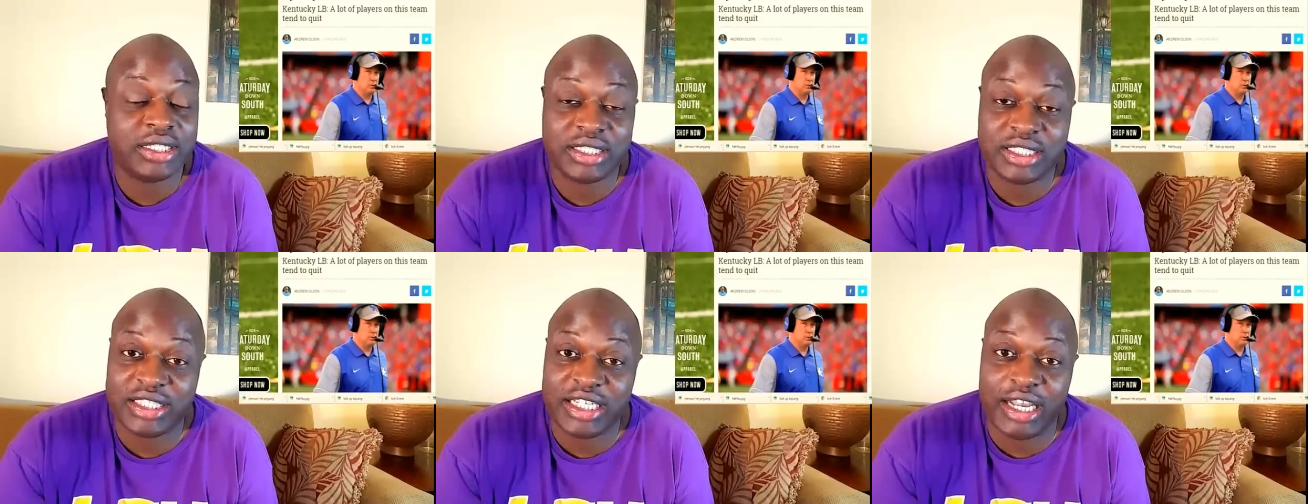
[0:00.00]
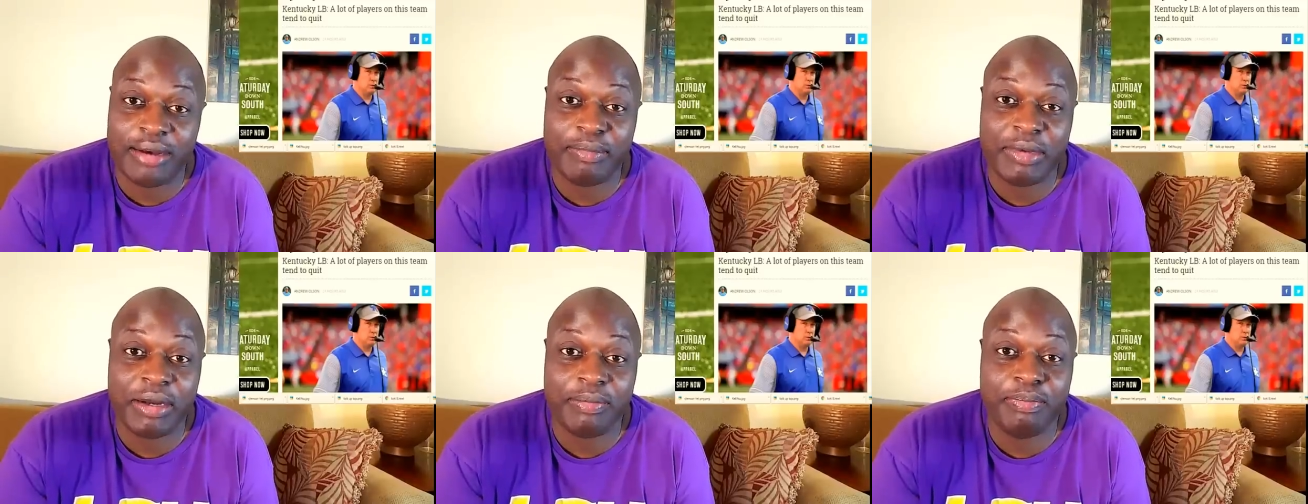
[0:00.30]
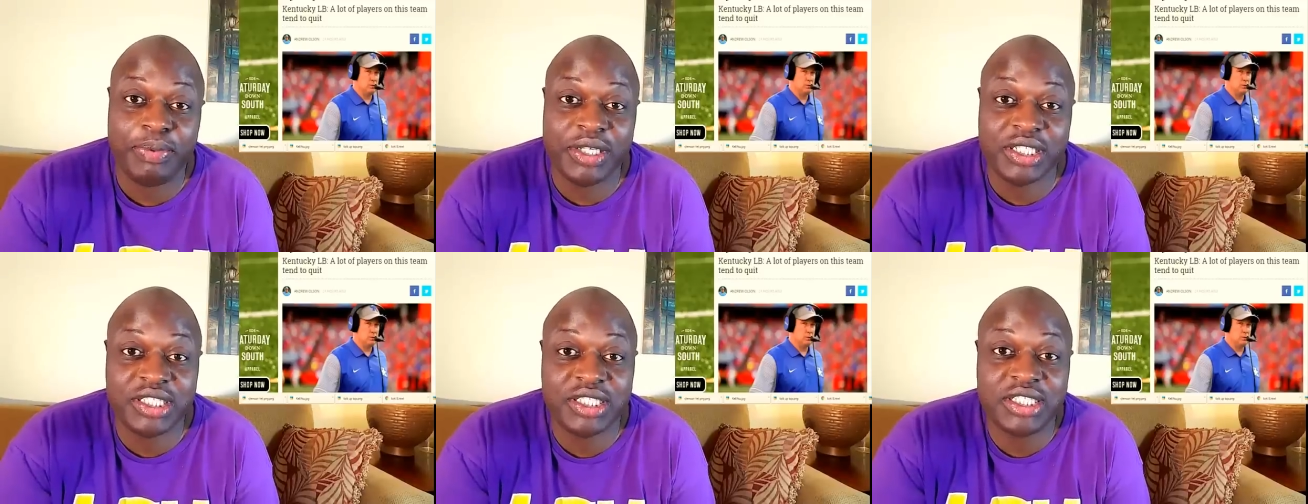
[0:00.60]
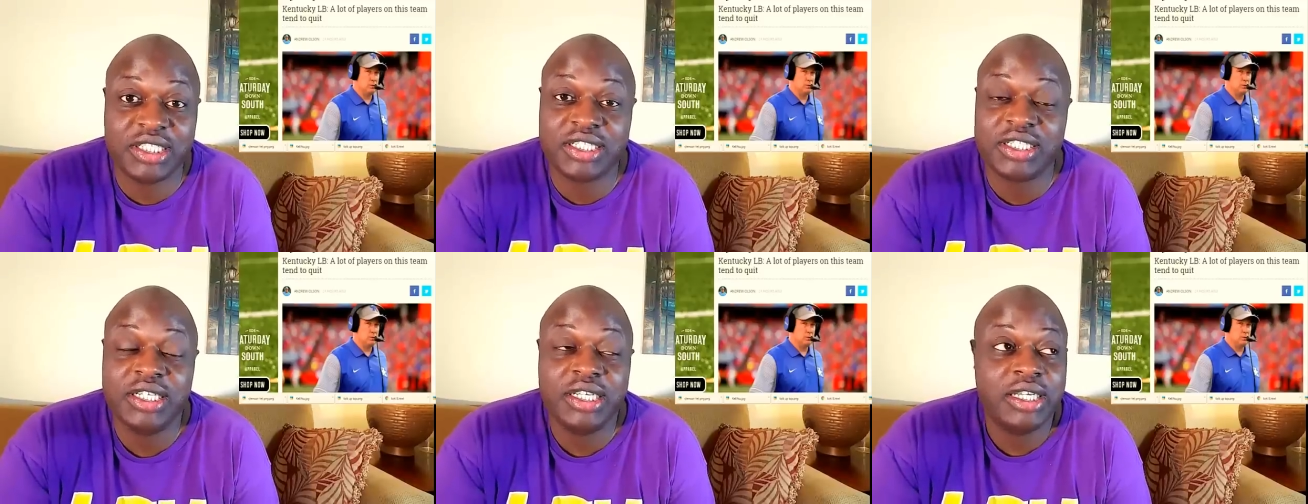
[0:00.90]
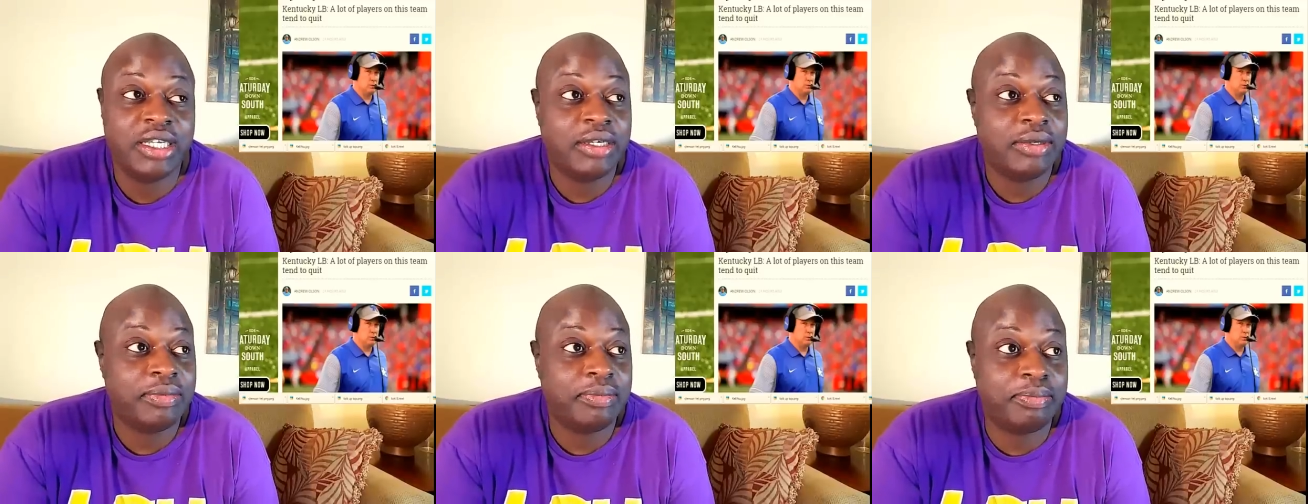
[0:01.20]
It's not my business,
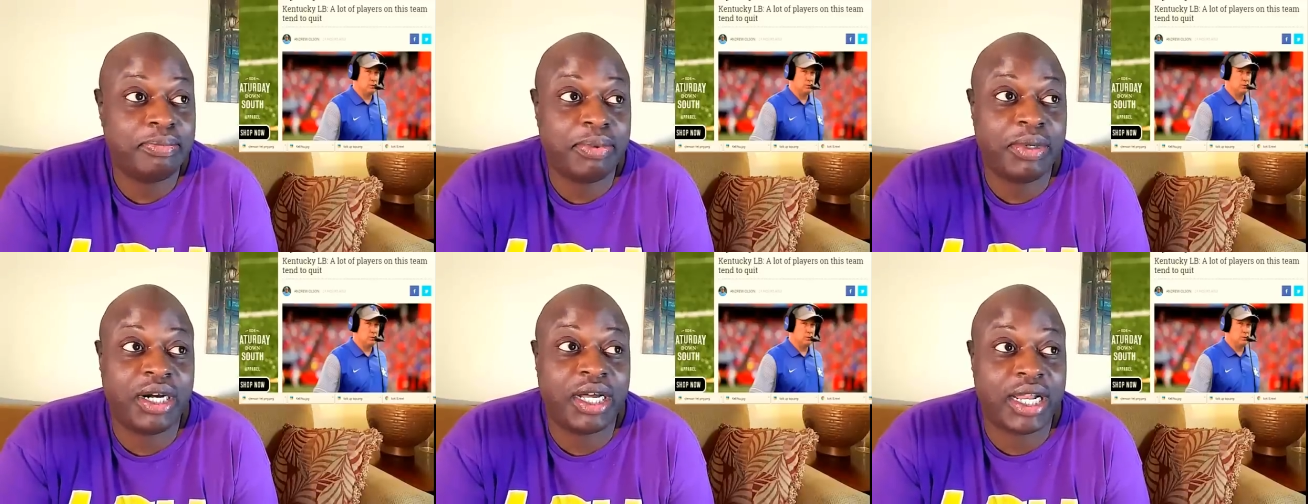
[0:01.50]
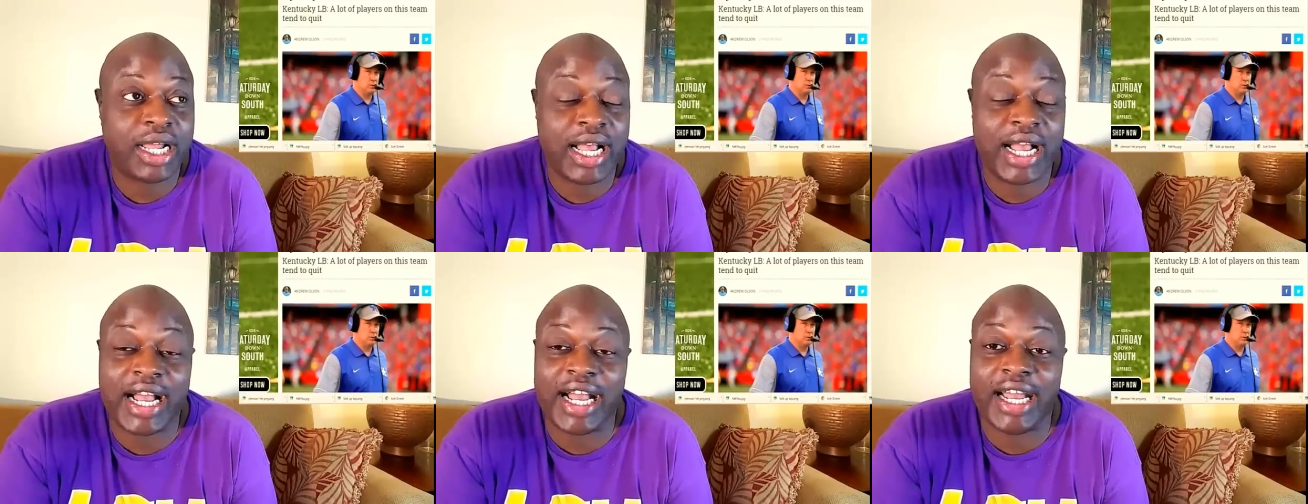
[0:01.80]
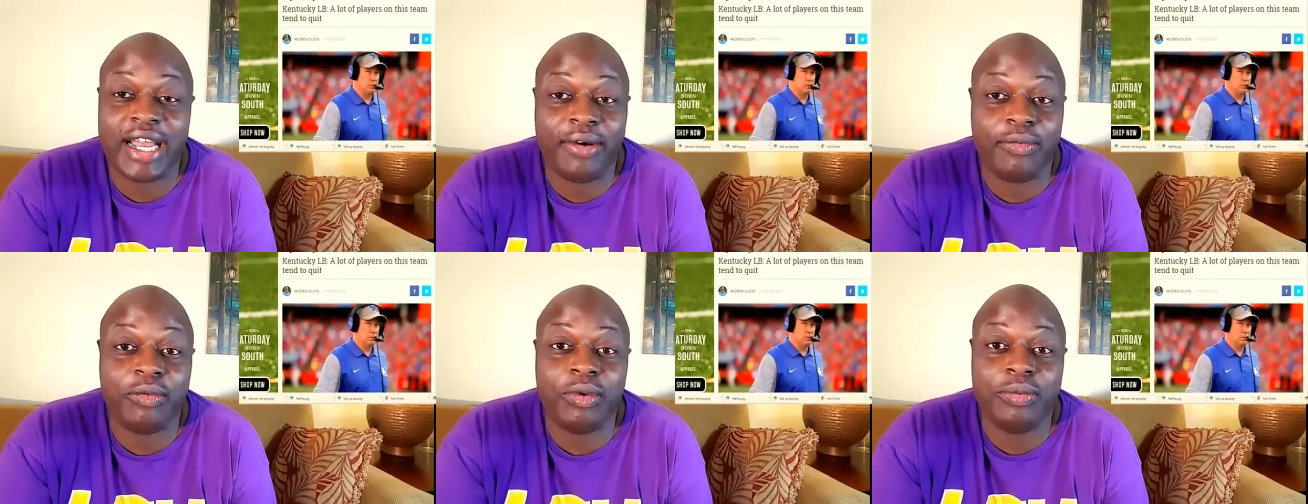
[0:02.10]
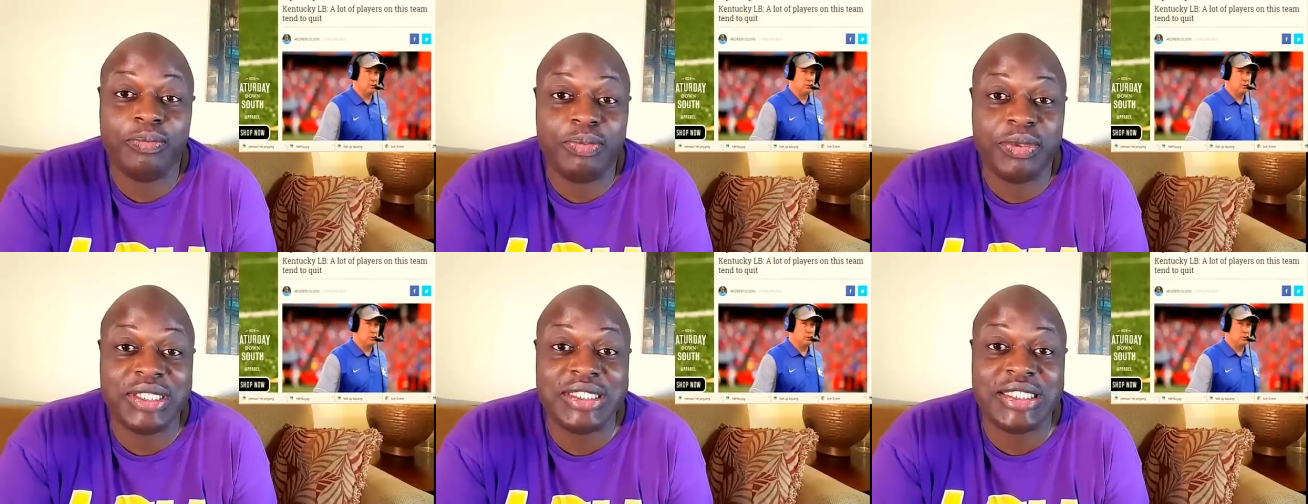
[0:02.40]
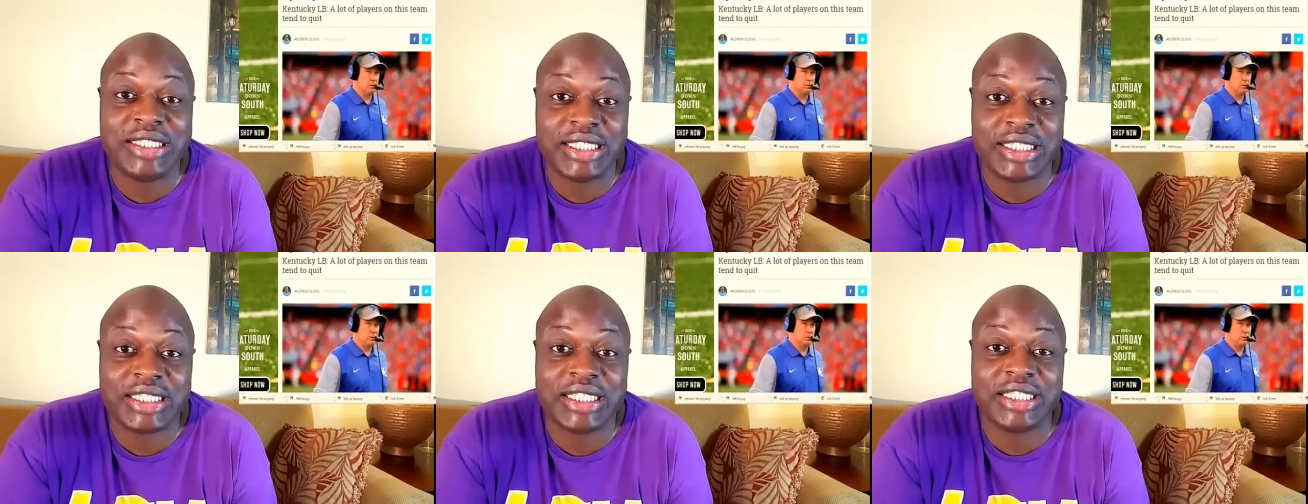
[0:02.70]
but I would be
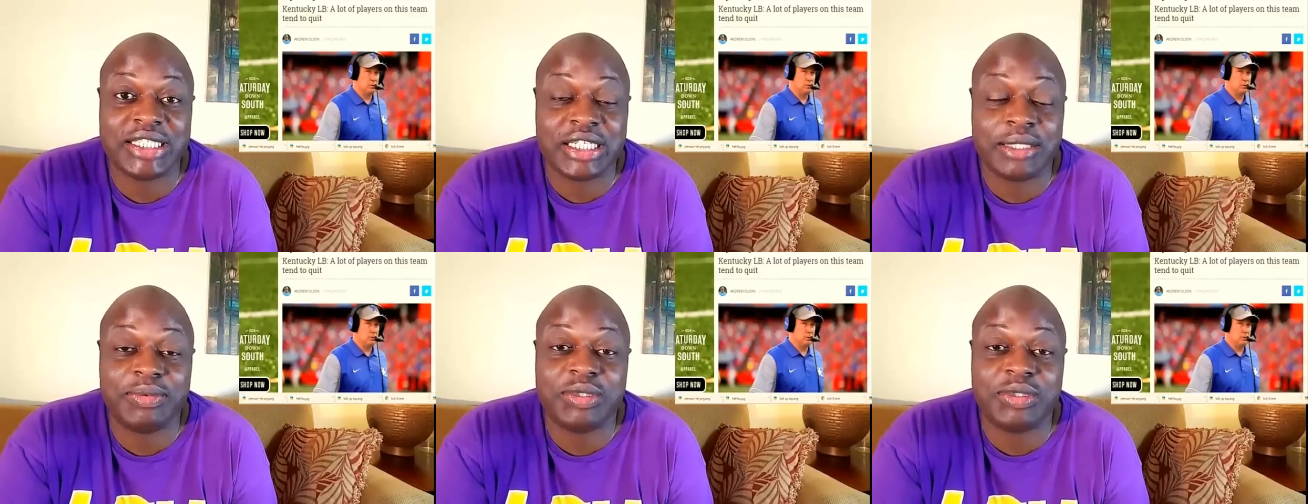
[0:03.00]
just as